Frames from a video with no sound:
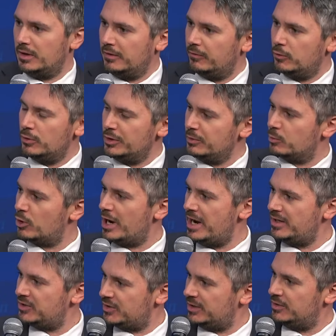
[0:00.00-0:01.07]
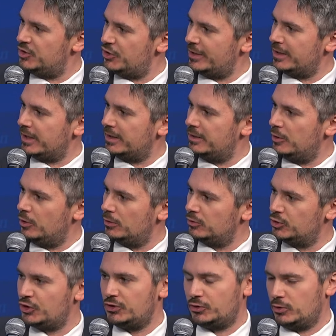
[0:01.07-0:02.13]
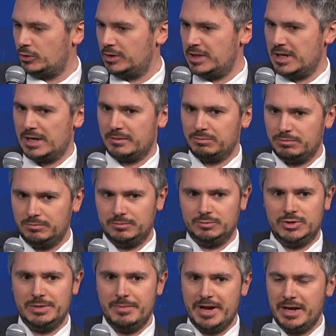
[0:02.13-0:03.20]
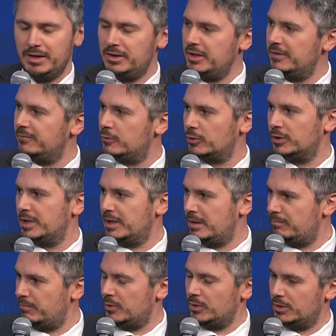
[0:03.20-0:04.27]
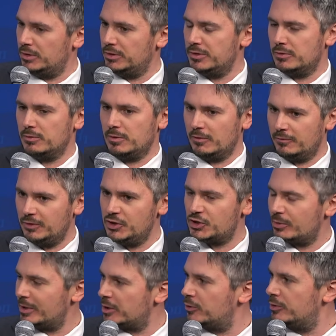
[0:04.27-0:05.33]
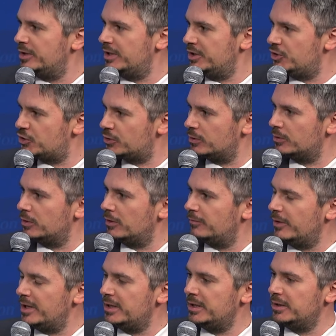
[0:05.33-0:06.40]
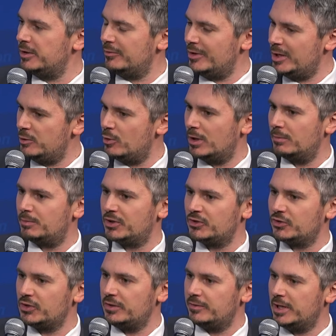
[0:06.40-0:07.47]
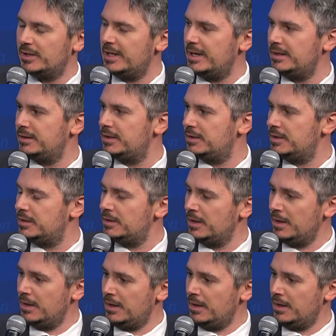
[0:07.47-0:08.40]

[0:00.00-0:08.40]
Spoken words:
fully embraced the gender ideology, so they are demanding for the official recognition of an individual perceived identity,